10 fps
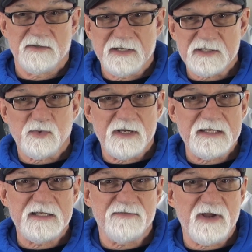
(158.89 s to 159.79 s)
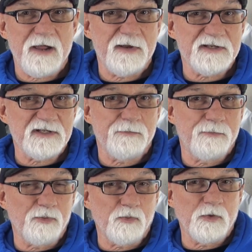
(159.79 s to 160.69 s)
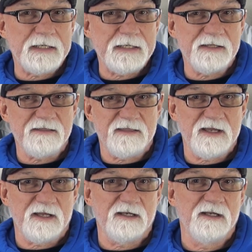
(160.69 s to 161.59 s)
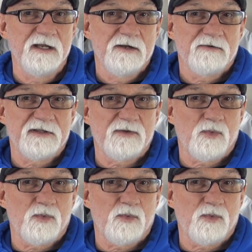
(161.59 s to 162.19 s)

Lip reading: So that's why these fabrics are pretty thin, right?